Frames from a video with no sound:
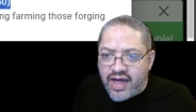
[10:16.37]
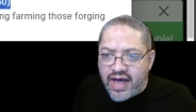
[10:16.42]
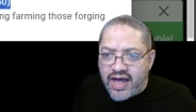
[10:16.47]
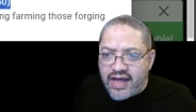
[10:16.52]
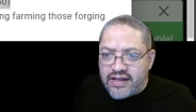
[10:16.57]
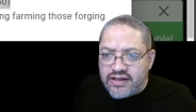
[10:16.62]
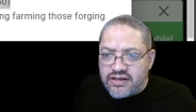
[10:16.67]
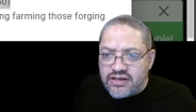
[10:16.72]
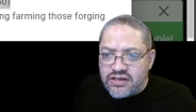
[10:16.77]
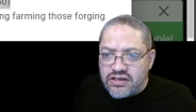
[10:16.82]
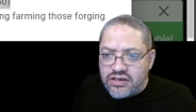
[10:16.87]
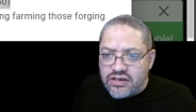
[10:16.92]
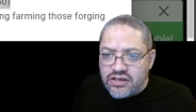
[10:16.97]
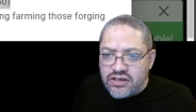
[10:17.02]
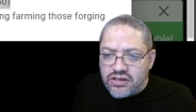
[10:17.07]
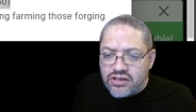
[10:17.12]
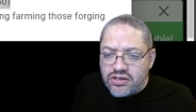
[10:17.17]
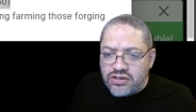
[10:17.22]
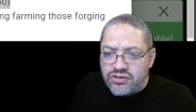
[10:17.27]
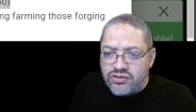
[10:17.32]
that
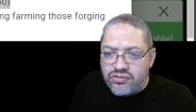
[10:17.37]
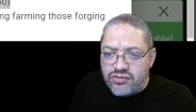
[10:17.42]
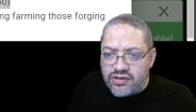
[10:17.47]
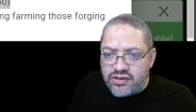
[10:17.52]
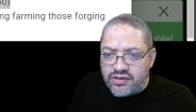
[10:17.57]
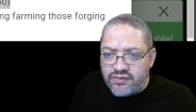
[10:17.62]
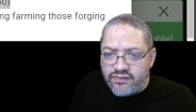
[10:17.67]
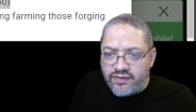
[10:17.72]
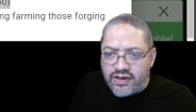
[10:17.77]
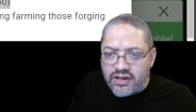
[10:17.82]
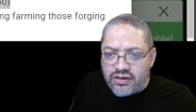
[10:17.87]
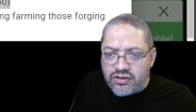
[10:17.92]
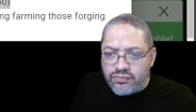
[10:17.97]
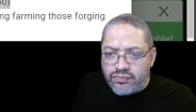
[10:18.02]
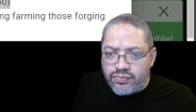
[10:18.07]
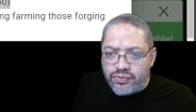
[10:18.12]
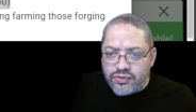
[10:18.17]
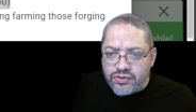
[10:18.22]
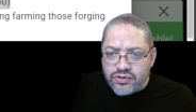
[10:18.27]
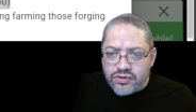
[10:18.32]
to the
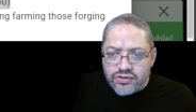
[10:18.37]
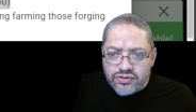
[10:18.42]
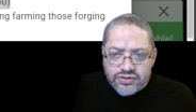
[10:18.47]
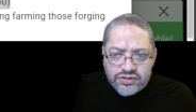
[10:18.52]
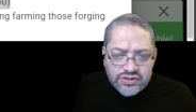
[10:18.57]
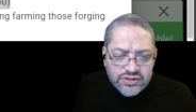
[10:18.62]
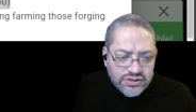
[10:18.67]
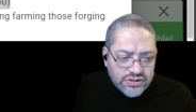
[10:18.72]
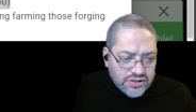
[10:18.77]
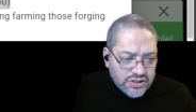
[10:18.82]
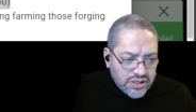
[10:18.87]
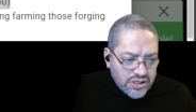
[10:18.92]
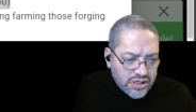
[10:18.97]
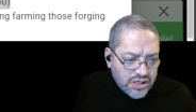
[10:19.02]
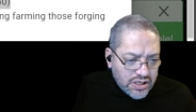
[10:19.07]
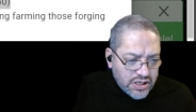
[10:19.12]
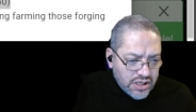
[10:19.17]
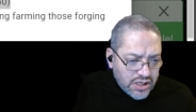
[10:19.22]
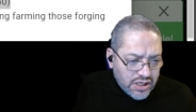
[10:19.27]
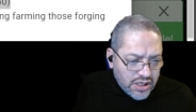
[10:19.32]
developers.
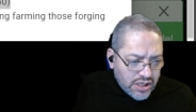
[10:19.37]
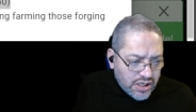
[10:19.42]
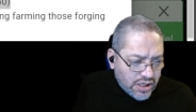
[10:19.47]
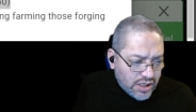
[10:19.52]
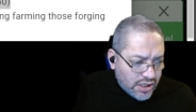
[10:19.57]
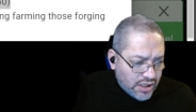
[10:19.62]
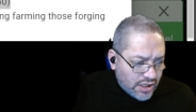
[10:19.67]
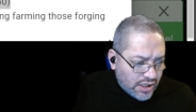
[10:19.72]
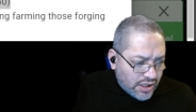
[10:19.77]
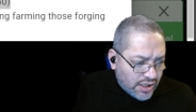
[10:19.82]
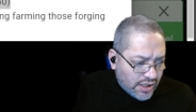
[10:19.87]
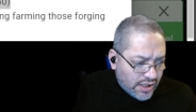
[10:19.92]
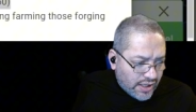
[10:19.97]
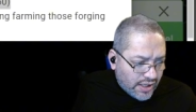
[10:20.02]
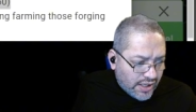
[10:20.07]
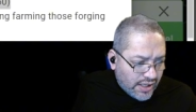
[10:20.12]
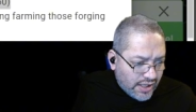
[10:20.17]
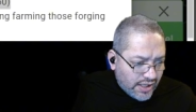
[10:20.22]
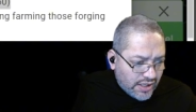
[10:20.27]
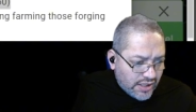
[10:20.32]

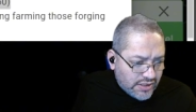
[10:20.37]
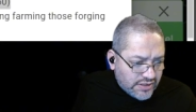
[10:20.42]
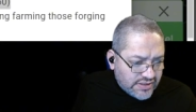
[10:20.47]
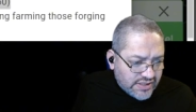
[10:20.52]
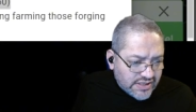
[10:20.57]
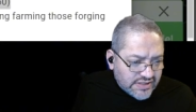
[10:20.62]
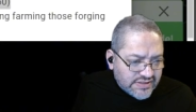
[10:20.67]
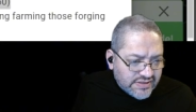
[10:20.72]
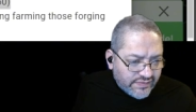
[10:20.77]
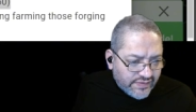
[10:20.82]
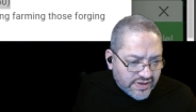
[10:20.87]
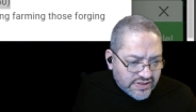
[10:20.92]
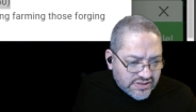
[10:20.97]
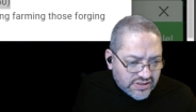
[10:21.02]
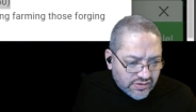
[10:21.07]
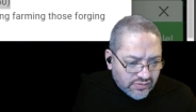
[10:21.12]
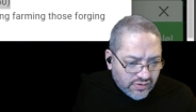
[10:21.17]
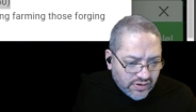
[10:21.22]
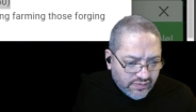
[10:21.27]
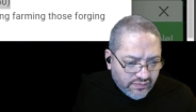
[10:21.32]
And thanks
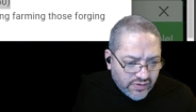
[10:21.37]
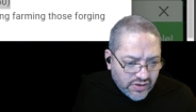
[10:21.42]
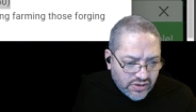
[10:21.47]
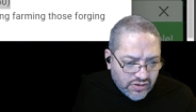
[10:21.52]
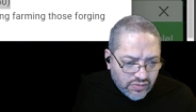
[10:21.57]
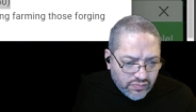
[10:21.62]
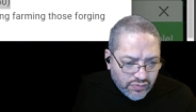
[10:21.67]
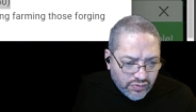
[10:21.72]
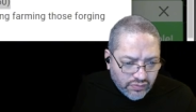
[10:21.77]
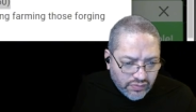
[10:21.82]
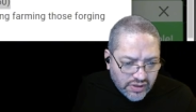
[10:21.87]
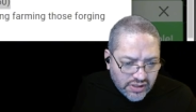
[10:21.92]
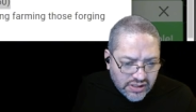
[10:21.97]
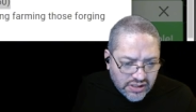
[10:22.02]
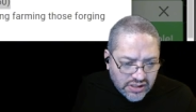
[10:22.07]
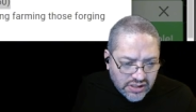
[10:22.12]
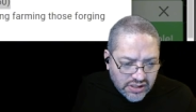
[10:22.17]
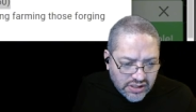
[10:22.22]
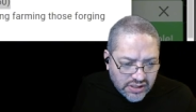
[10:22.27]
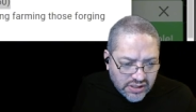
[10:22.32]
Sebastian, great video. I'm
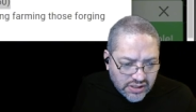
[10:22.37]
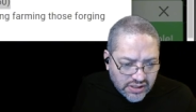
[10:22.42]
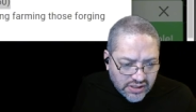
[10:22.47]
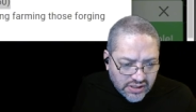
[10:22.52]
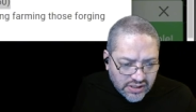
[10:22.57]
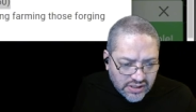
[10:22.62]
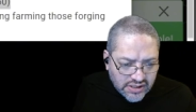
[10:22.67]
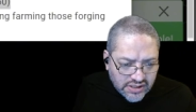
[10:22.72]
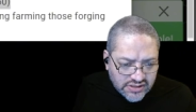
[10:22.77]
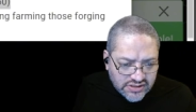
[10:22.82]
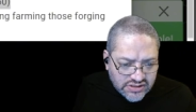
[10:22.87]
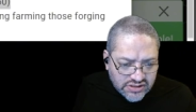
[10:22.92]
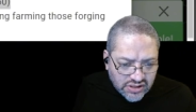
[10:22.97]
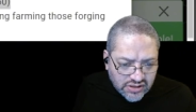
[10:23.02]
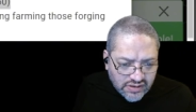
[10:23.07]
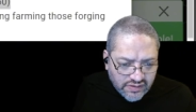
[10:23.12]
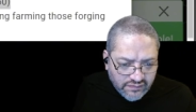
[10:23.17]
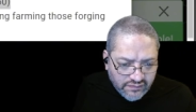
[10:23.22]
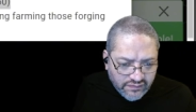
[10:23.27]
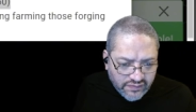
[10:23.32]
already uh,
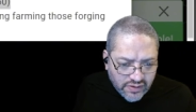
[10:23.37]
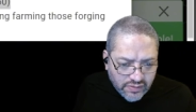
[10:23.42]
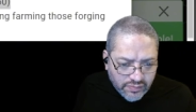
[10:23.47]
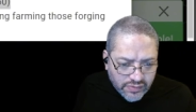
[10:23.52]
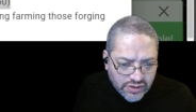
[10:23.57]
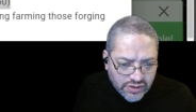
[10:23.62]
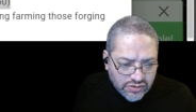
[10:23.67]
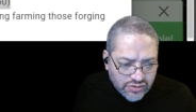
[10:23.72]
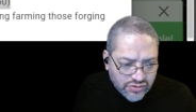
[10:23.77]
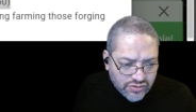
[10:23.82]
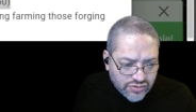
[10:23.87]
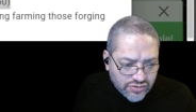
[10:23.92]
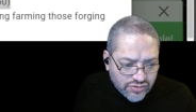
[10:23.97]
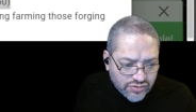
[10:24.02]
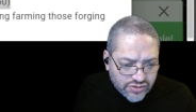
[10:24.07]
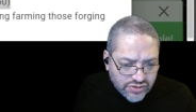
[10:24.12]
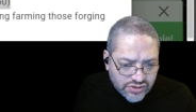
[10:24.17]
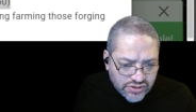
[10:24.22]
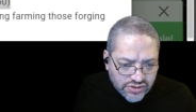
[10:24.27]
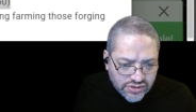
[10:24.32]
starting farming
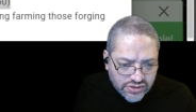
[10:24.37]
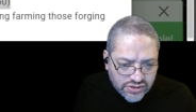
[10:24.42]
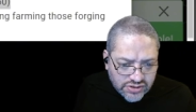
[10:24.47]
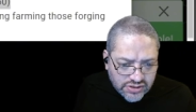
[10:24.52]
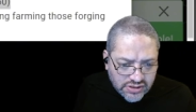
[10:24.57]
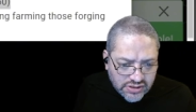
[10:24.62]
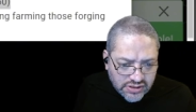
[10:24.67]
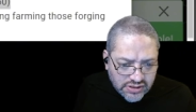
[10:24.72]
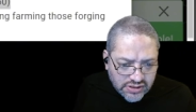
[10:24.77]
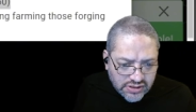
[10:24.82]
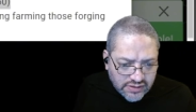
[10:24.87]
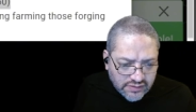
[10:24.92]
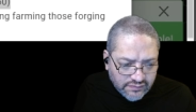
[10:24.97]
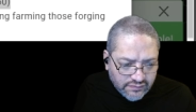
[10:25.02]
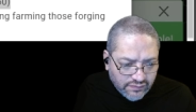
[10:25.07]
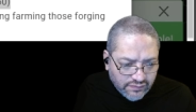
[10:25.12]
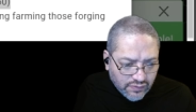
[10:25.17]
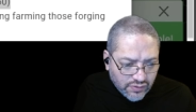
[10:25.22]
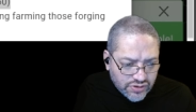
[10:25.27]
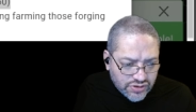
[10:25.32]
those
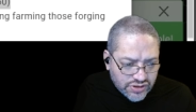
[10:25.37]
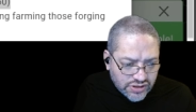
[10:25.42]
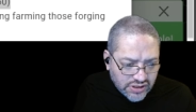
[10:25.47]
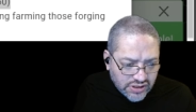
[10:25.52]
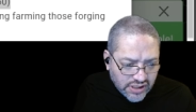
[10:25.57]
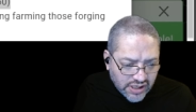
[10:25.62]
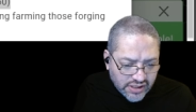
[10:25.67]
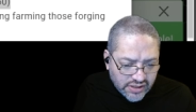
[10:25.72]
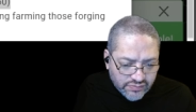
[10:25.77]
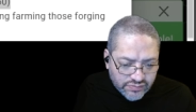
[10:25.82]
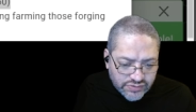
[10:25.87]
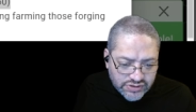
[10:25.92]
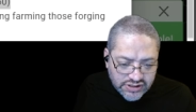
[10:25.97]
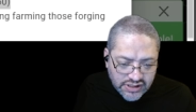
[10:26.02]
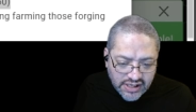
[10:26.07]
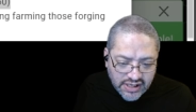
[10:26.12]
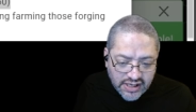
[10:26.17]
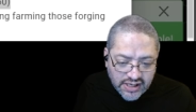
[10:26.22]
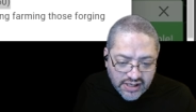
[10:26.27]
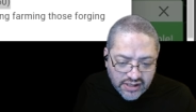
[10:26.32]
uh, forging items.
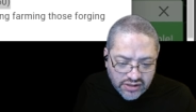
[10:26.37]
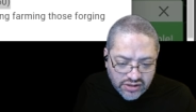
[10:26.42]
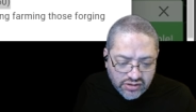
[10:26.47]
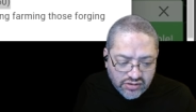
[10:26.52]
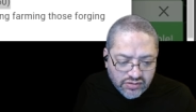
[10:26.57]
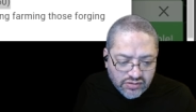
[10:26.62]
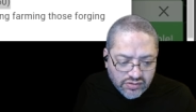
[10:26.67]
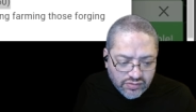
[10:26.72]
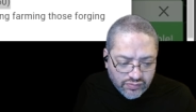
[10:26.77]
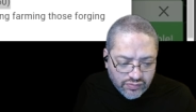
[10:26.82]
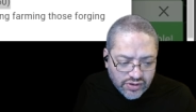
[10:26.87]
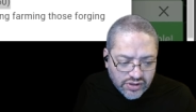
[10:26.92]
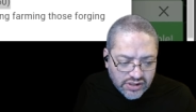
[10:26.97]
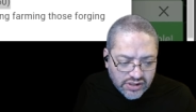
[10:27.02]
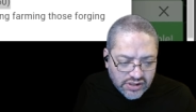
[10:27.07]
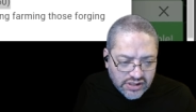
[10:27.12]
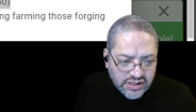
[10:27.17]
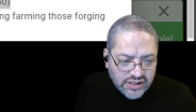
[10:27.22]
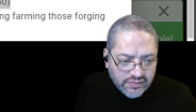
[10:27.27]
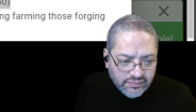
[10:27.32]
Yeah, we're
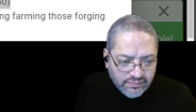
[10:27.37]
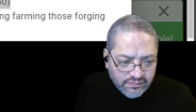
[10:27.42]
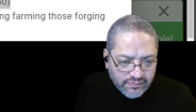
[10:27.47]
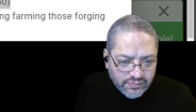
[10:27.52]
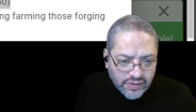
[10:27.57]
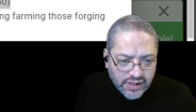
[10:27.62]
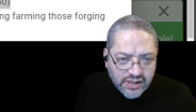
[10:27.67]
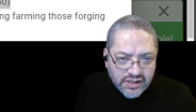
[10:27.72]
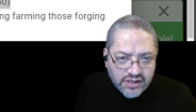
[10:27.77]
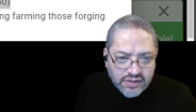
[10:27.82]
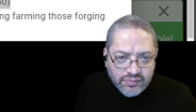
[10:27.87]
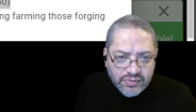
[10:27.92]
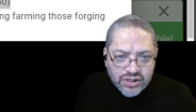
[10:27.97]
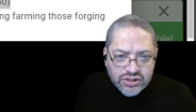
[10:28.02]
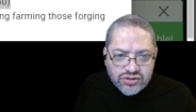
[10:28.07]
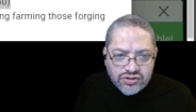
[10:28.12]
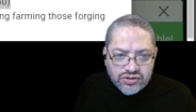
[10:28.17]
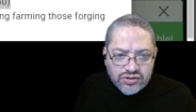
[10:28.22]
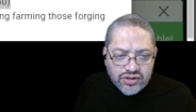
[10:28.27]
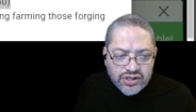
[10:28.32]
gonna need them. Uh,
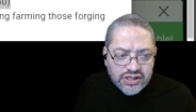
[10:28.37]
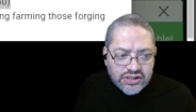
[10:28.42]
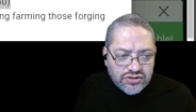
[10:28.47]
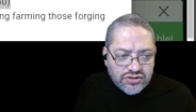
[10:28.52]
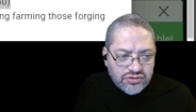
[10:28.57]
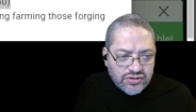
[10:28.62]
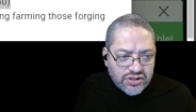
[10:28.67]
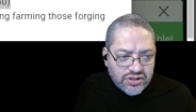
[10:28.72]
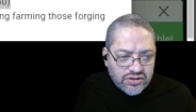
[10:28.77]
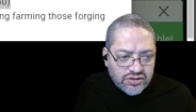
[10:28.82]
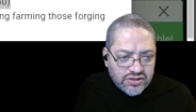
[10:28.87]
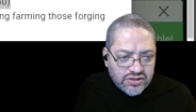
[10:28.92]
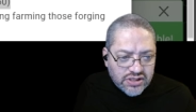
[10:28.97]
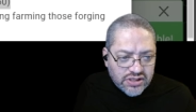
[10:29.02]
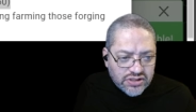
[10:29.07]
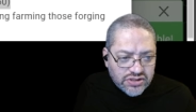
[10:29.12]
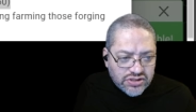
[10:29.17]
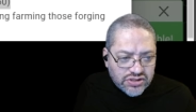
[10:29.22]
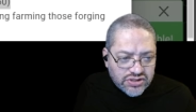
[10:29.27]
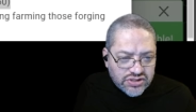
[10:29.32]
make sure you get your gear
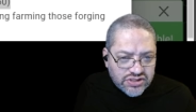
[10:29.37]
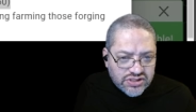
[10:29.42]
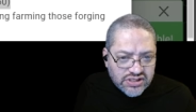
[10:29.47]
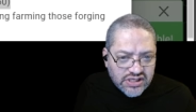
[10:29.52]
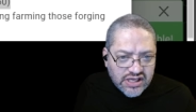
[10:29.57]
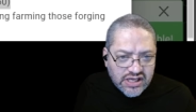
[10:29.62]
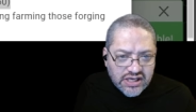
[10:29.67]
dungeons